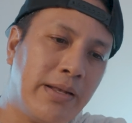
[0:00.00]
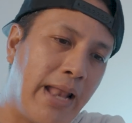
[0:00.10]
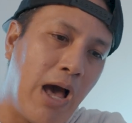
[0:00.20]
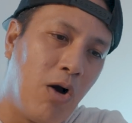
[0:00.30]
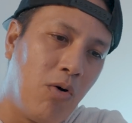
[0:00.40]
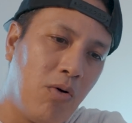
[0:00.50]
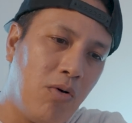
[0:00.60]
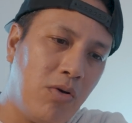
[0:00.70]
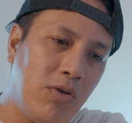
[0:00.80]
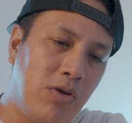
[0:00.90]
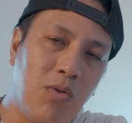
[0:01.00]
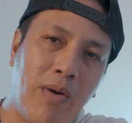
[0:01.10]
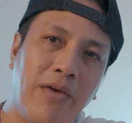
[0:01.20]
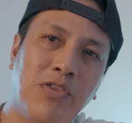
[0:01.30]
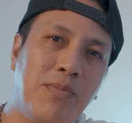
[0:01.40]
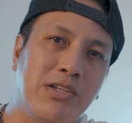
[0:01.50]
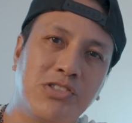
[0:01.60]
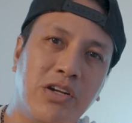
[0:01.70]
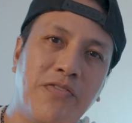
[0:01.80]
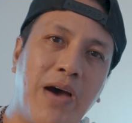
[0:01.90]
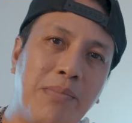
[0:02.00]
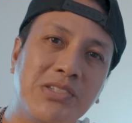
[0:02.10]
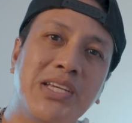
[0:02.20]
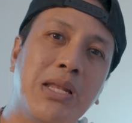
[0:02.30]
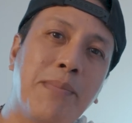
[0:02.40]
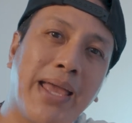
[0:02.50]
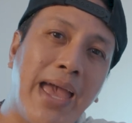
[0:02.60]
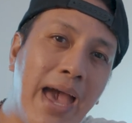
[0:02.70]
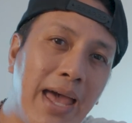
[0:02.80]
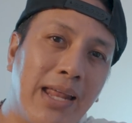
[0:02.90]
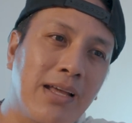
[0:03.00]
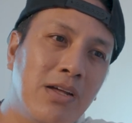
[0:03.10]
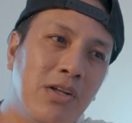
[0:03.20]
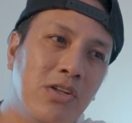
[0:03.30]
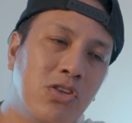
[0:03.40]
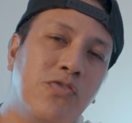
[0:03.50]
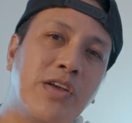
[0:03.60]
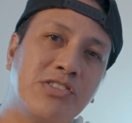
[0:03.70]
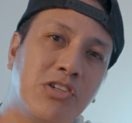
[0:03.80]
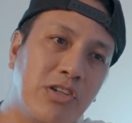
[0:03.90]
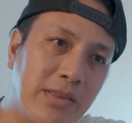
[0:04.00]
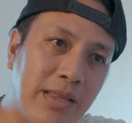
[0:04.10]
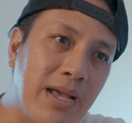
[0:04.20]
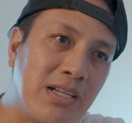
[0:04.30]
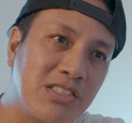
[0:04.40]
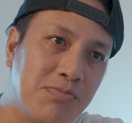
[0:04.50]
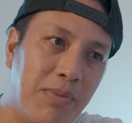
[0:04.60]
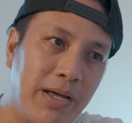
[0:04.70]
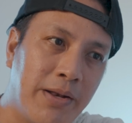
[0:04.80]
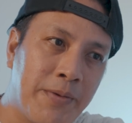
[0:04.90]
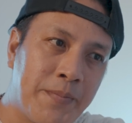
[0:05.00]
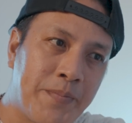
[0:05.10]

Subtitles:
Now, you don't have to be a certified Mercedes mechanic to fix certain things, but